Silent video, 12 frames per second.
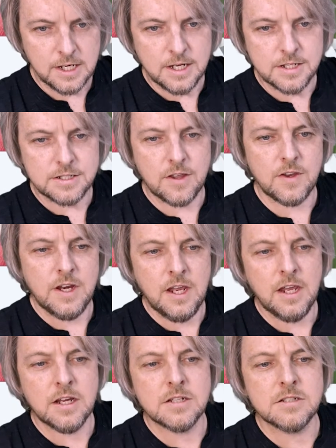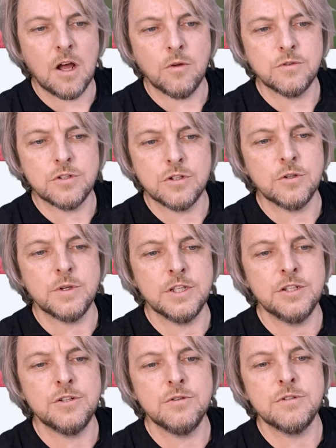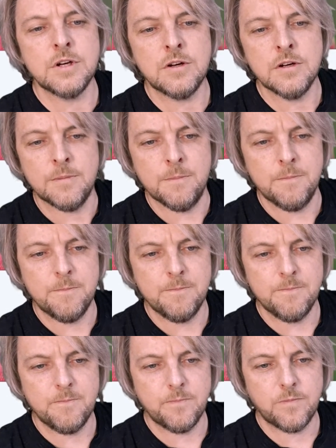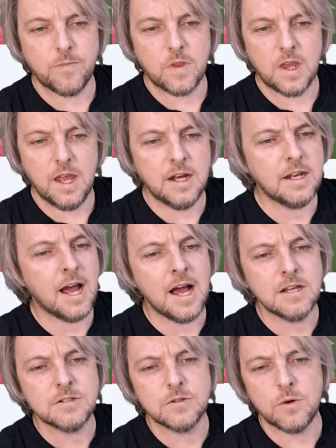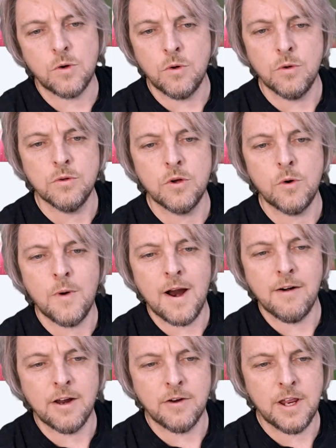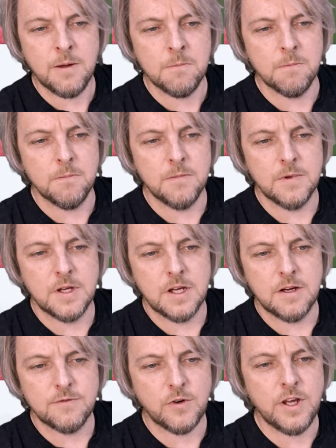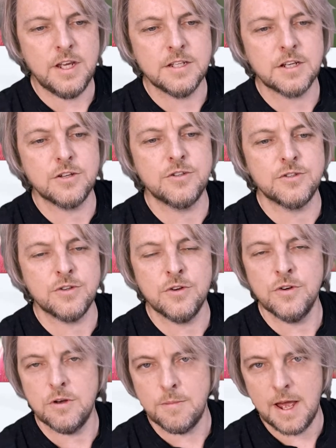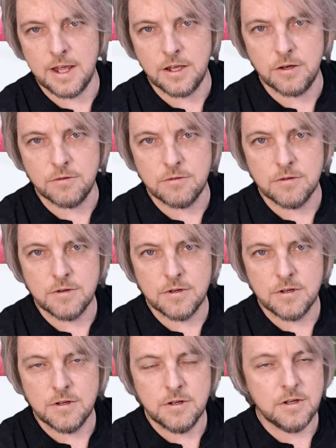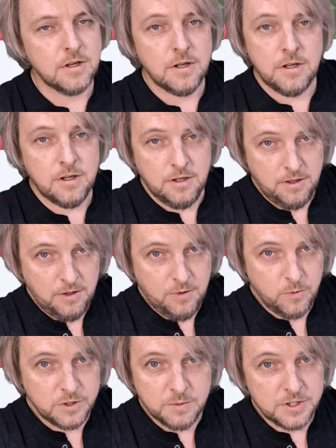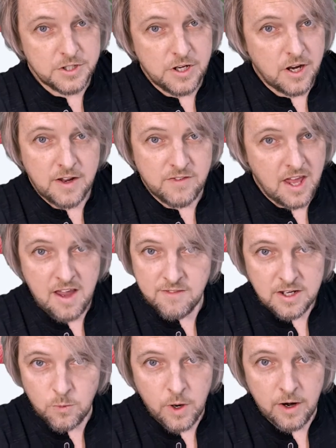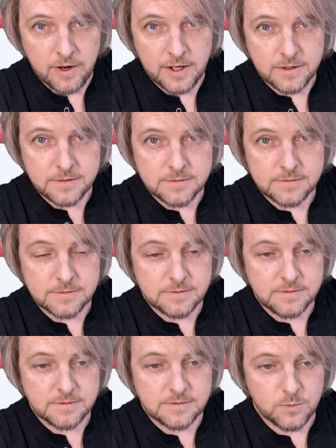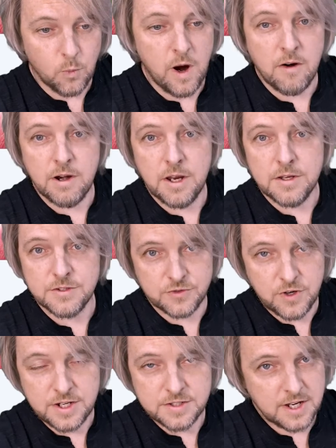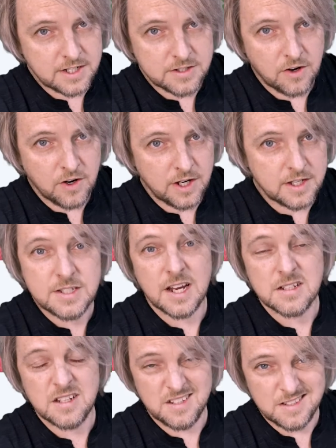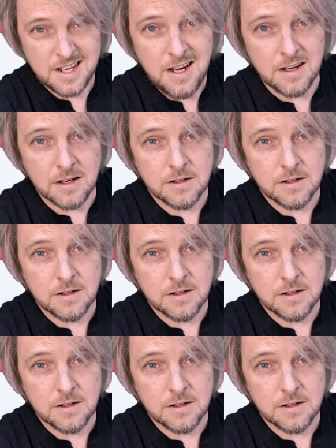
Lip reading: so that he exalts you in due time. And cast all your worry on him, for he is concerned about you. Which means you don't have to have any worry. Worry, stress, anxiety, it's actually a sin.